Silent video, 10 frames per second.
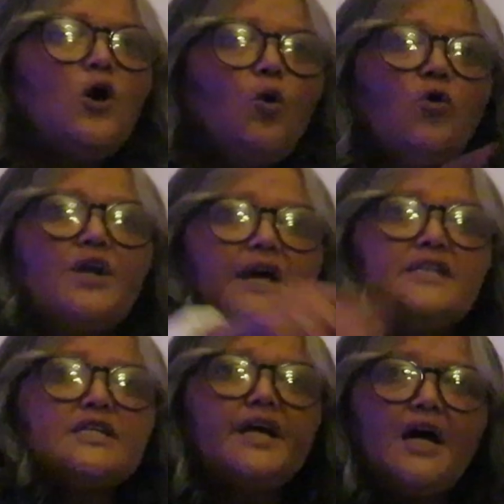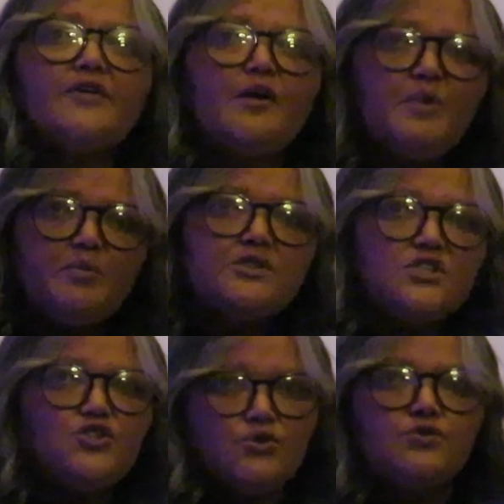organizing around our
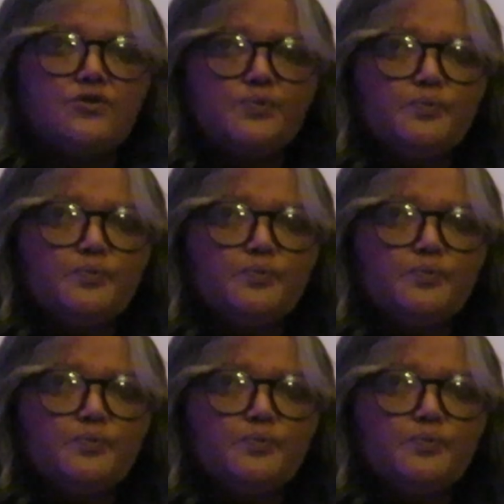people's issues.